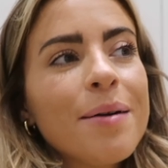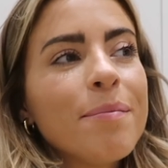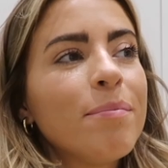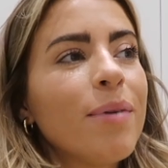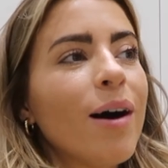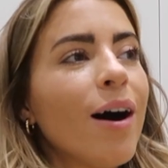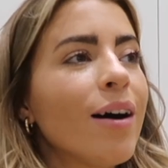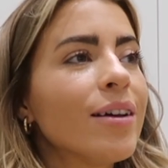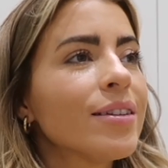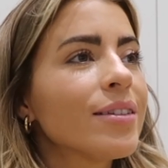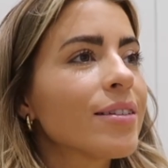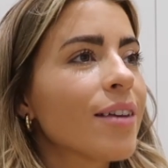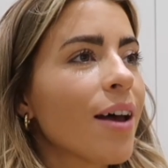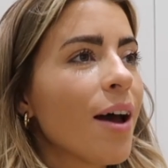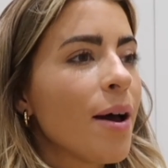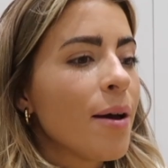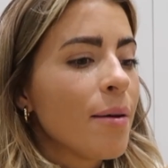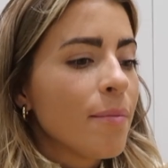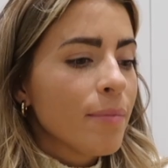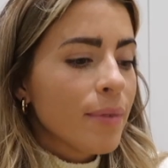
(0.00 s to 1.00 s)
But
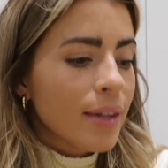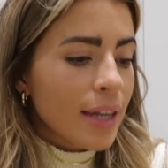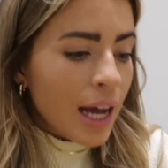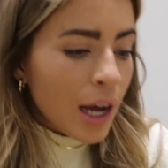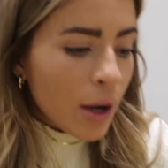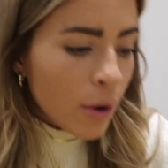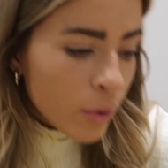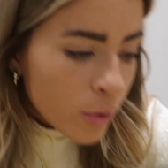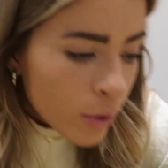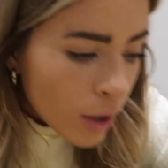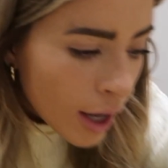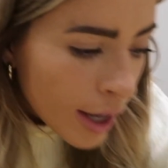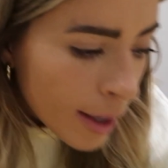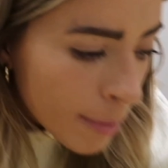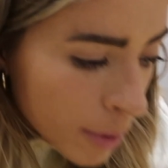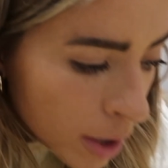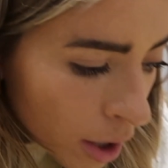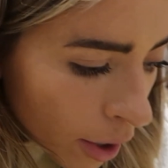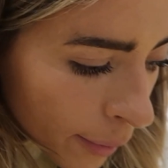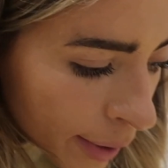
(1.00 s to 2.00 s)
um, now I
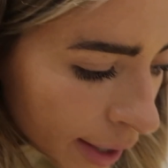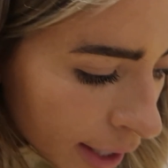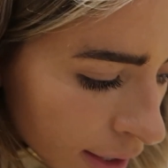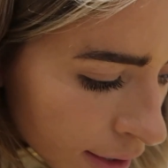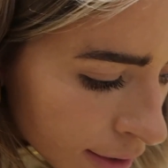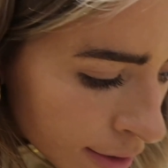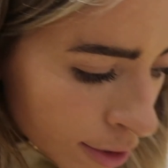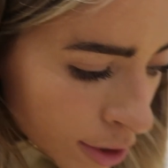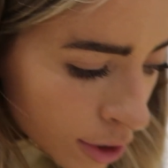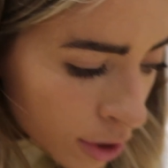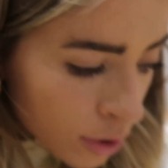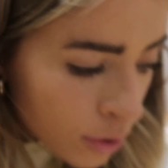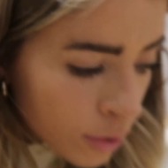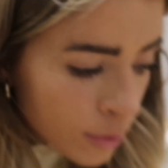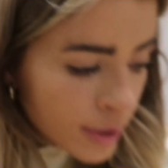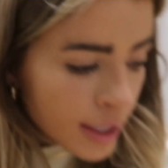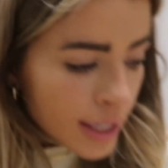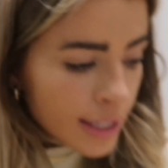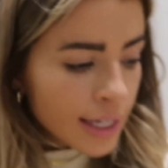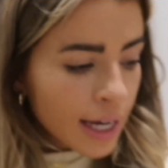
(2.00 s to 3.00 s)
am going to
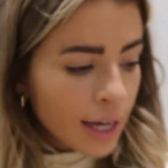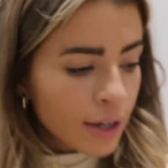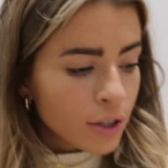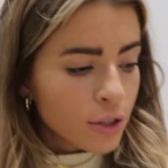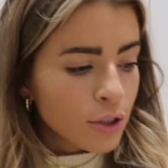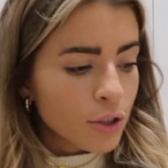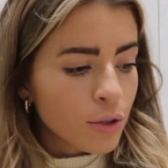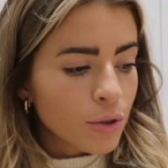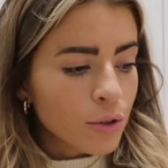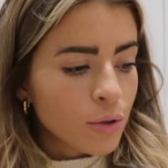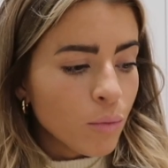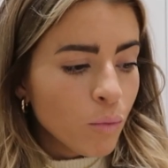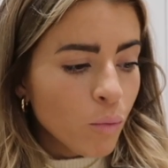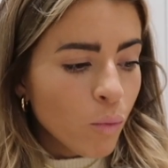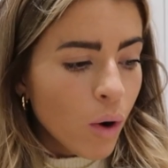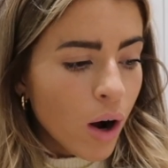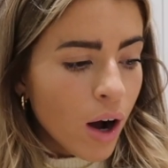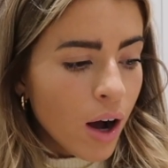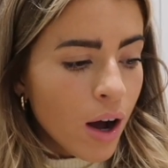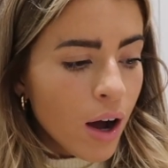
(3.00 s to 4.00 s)
sit down and do some
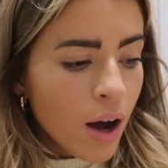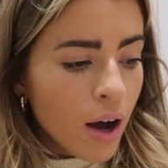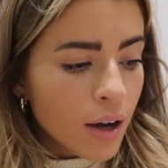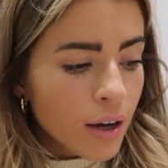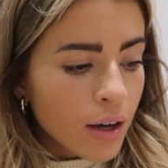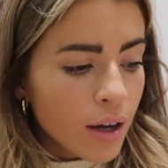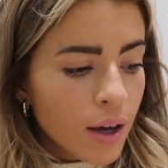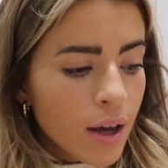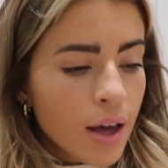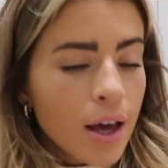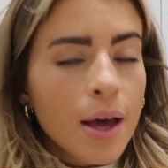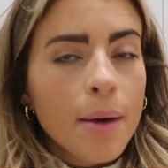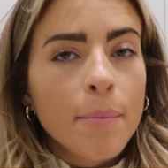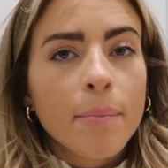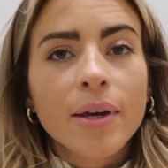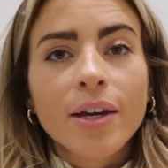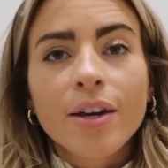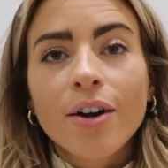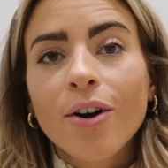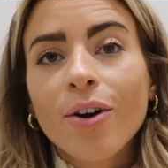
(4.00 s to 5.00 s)
work
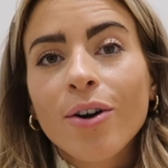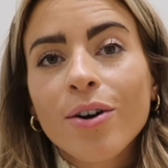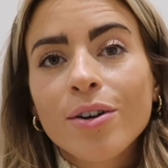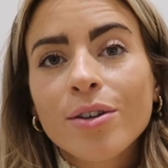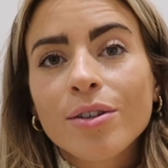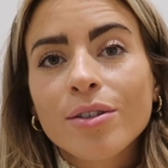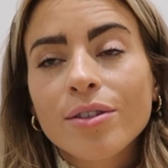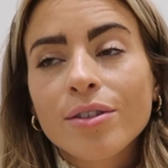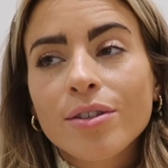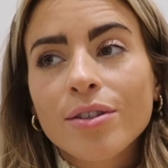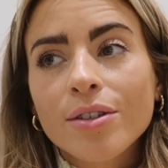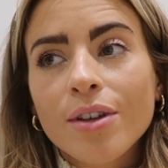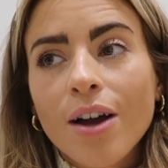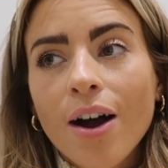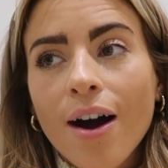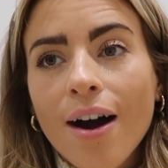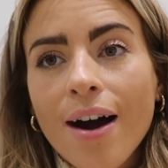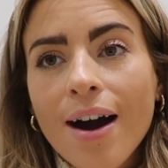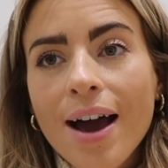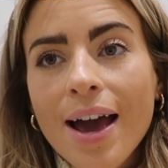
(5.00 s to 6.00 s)
because
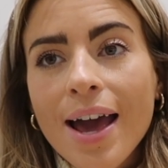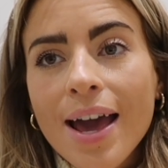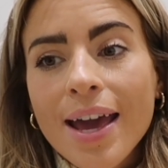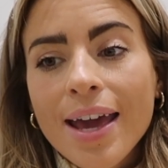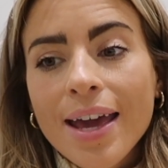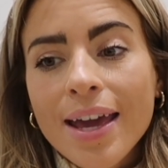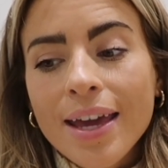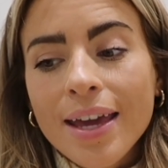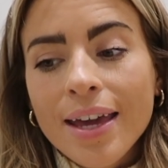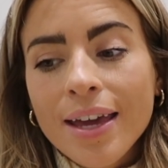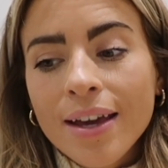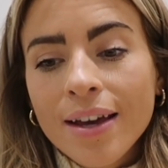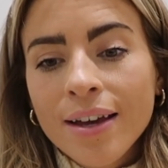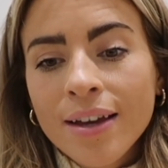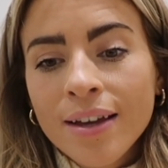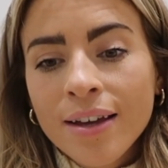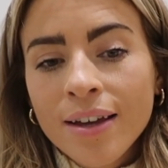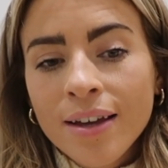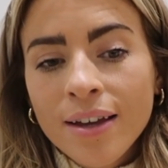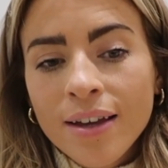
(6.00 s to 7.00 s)
I
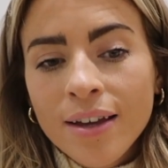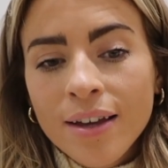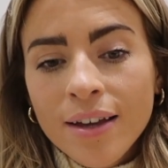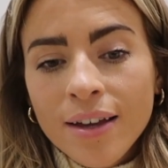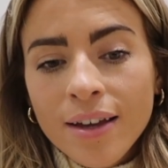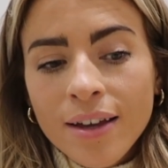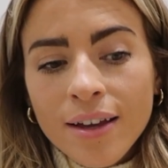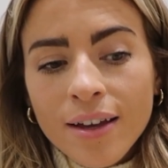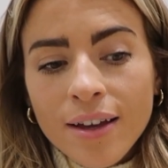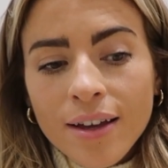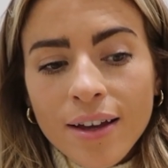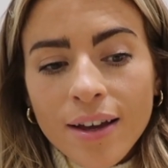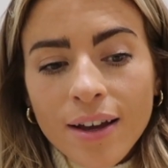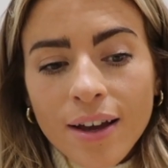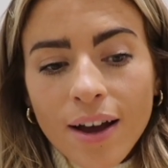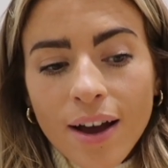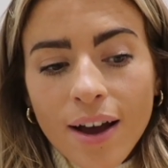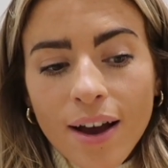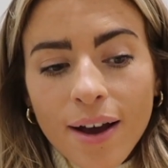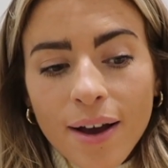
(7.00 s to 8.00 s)

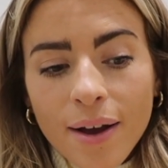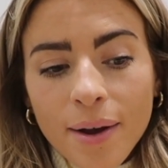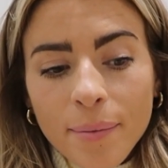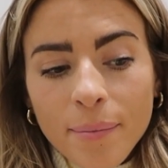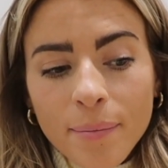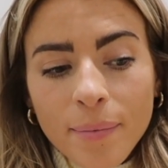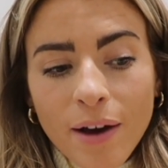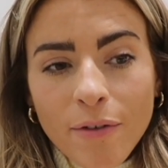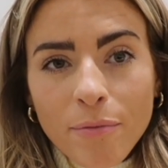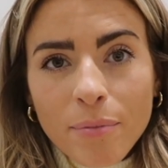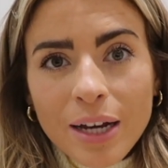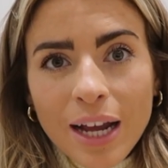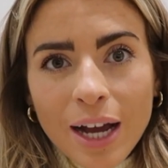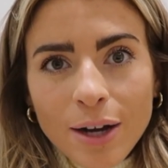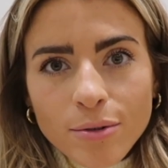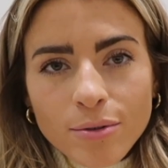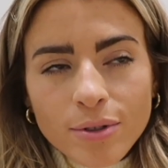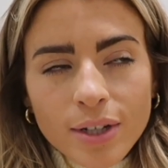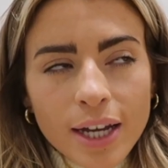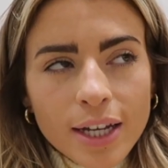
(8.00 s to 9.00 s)
um, have been
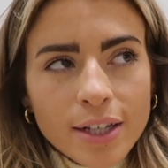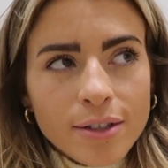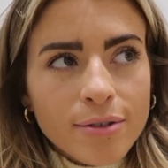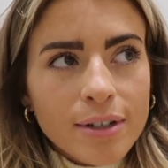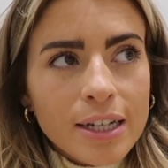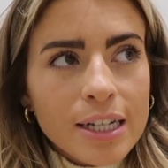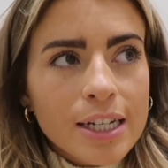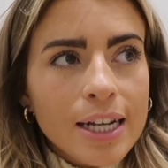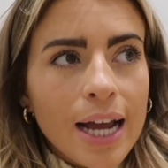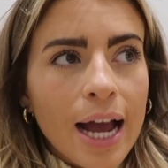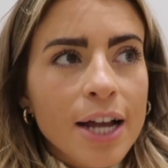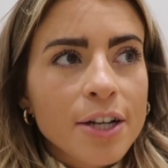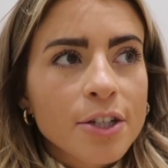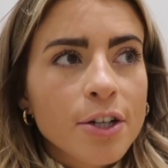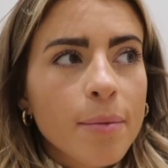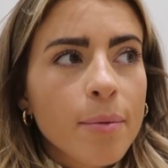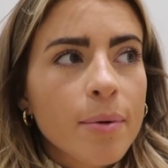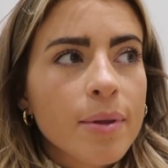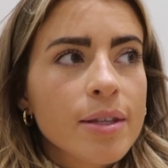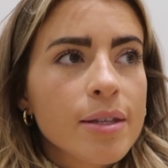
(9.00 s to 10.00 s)
out all day, so I need to catch
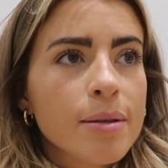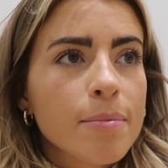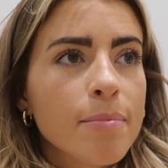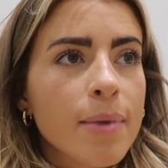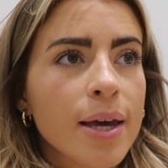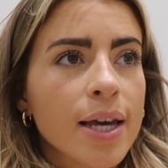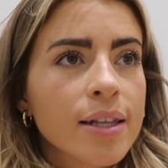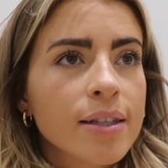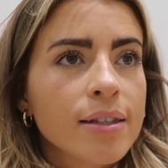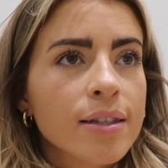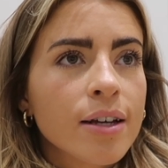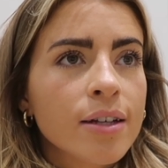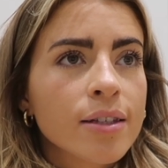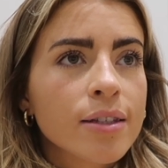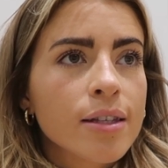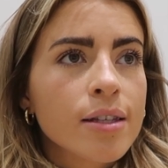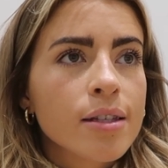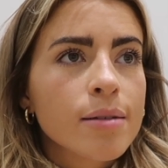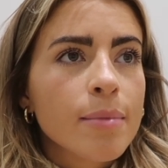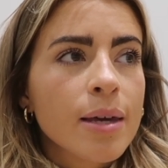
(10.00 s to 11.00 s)
up with some bits,
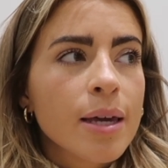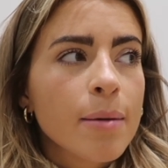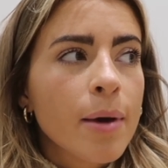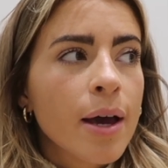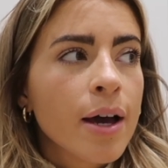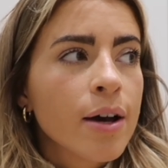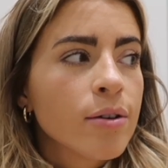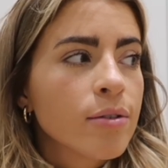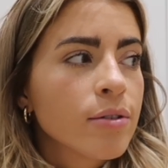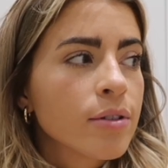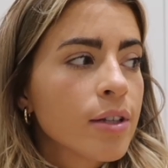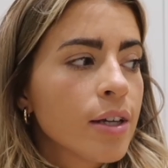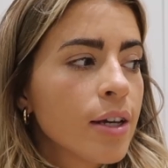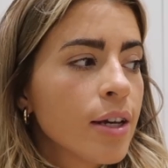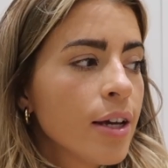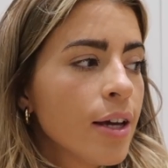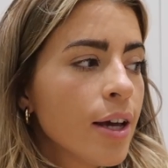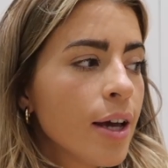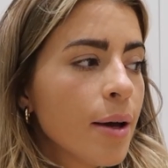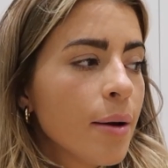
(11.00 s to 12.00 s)
answer some emails.
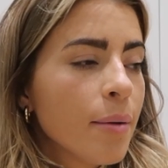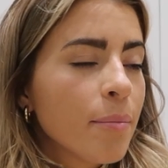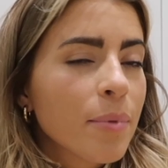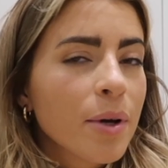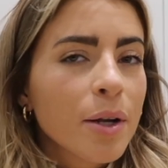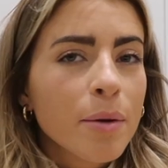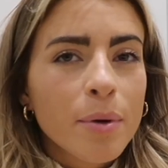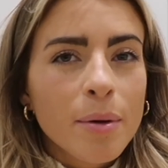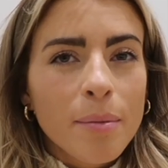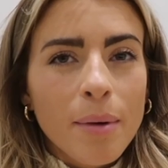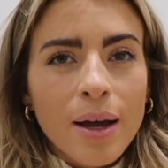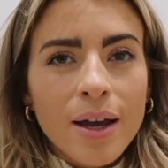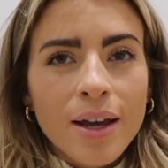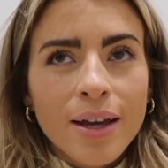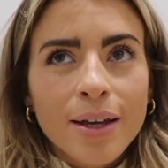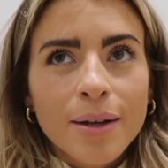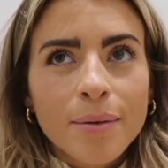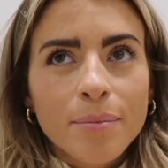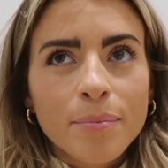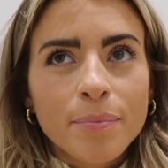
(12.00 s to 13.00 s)
I'm going to put
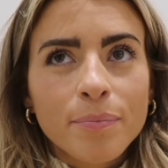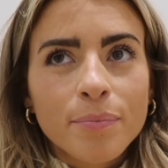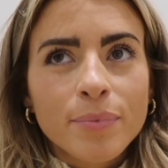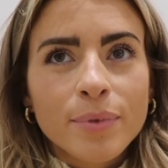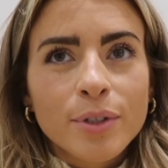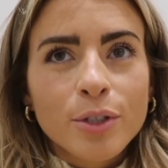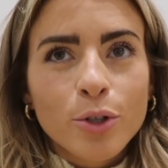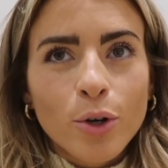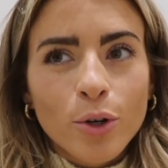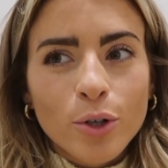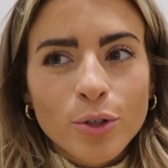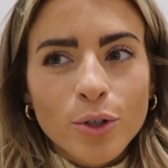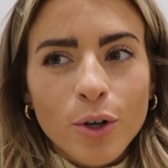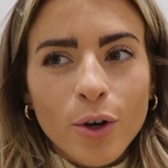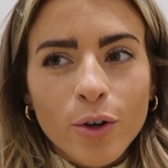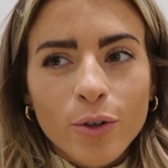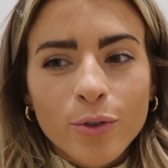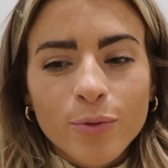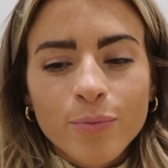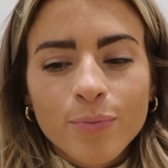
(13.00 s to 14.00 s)
my joggers
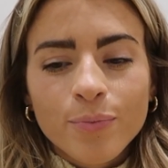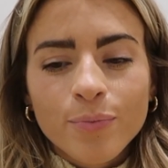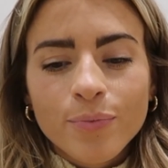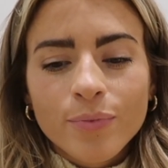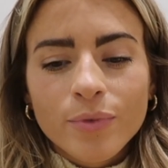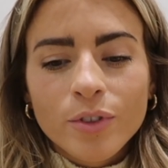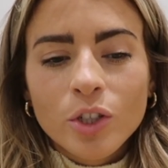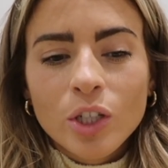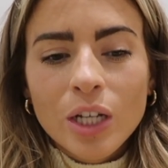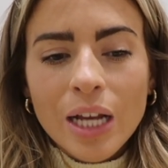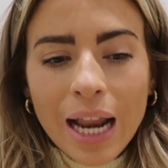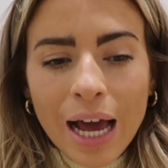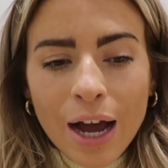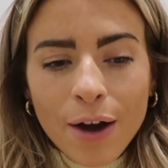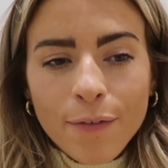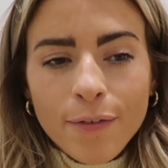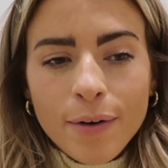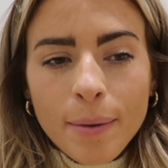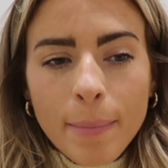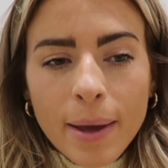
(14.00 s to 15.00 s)
on, chill
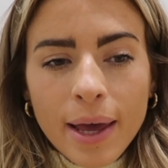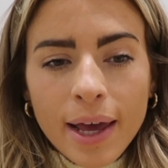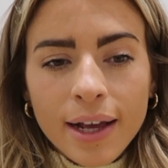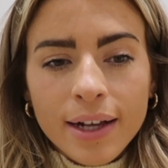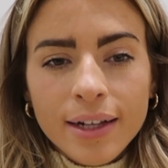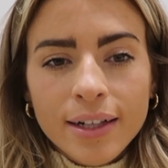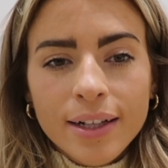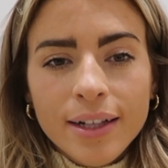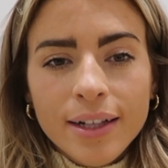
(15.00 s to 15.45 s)
out for a bit,